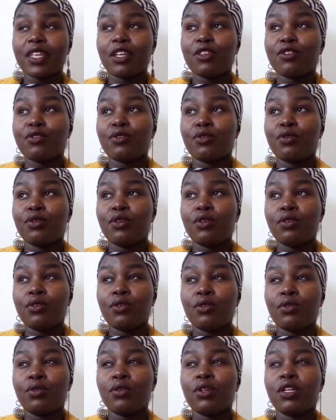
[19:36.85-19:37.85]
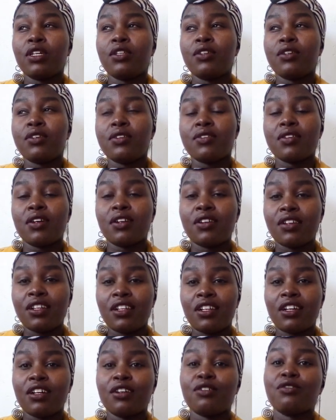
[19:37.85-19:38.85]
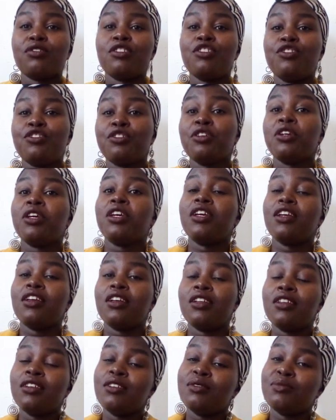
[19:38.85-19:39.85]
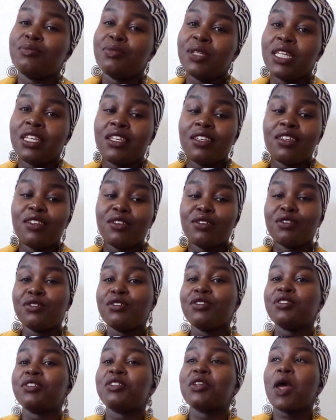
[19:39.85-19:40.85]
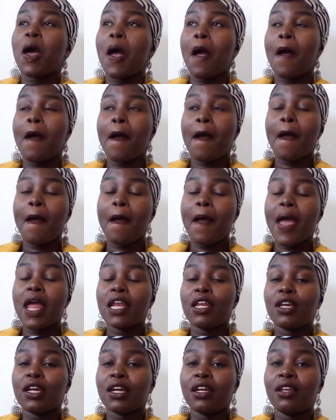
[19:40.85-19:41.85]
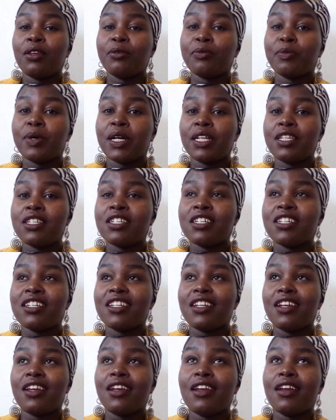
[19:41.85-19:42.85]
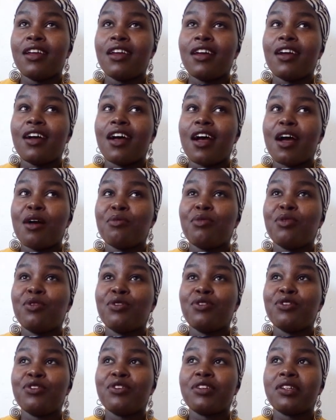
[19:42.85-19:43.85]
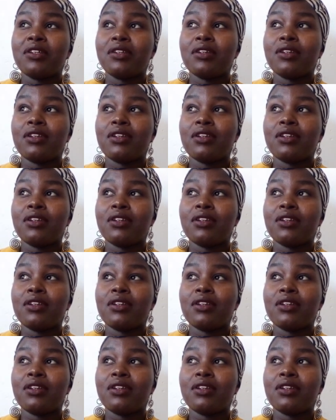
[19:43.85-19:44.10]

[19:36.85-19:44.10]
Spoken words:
so you know, it is a real language. It is being used, and you can imagine about